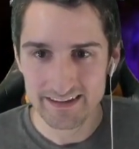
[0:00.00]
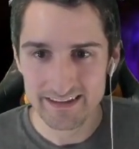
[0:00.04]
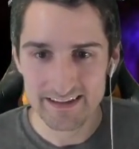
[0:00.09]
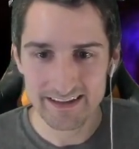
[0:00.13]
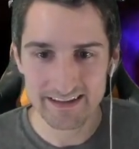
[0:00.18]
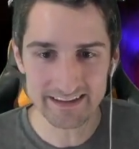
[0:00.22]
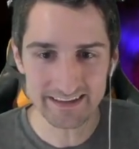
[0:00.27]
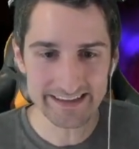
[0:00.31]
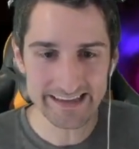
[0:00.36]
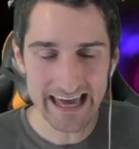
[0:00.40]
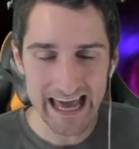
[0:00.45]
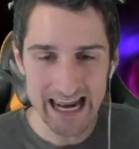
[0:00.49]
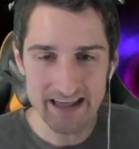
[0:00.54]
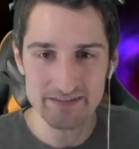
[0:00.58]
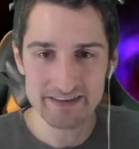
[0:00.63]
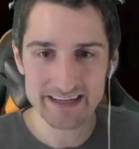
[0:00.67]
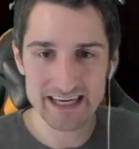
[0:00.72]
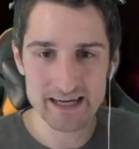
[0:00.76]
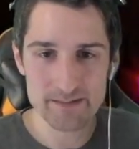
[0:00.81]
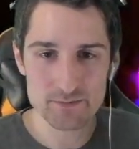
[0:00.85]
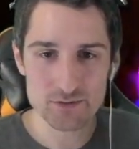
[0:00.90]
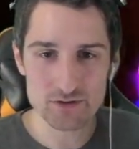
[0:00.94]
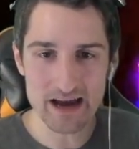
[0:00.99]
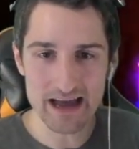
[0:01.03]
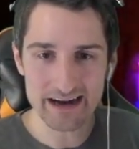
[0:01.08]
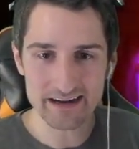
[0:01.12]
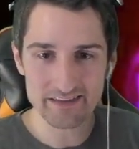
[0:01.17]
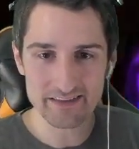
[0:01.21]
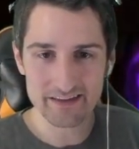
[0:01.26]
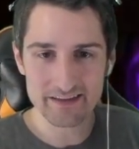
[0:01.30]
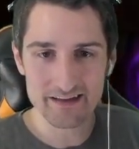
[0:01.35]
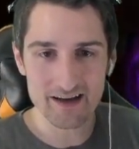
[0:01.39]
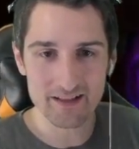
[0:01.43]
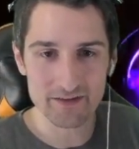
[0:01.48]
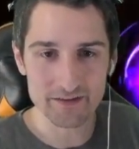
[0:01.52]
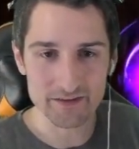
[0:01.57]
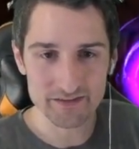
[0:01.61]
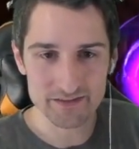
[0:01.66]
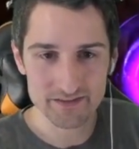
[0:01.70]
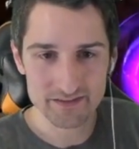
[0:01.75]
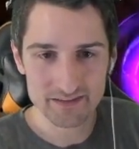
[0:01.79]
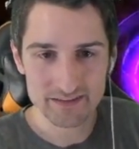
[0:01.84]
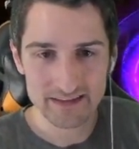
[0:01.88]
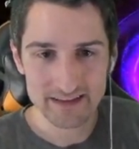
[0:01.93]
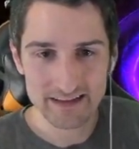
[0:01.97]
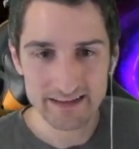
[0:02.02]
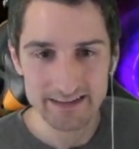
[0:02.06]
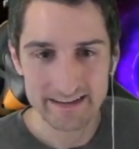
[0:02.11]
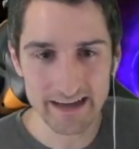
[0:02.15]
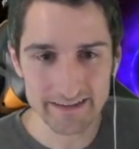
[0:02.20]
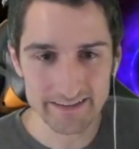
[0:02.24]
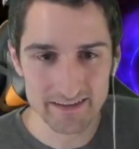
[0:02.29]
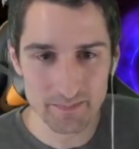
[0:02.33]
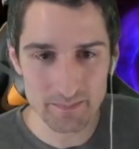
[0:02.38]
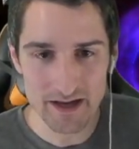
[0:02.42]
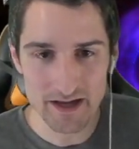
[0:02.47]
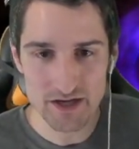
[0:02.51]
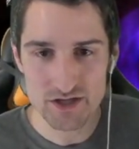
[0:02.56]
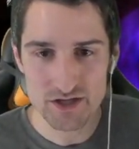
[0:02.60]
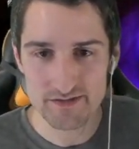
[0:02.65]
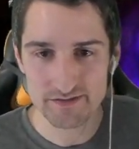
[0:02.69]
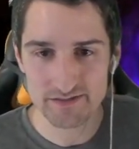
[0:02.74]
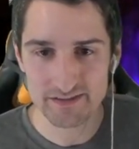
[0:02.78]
You can't even keep track of the colors. Not to mention, if